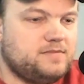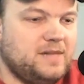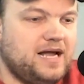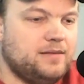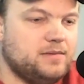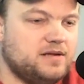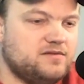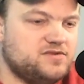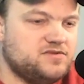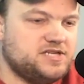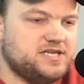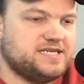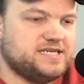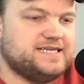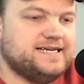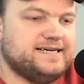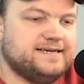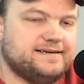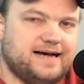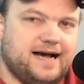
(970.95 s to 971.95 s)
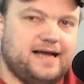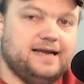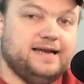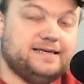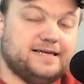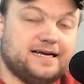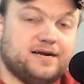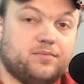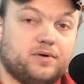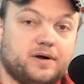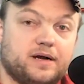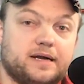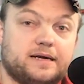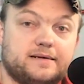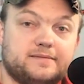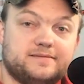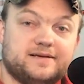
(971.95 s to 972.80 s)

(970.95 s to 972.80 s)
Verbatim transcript: I'm level 60. I need to take a break.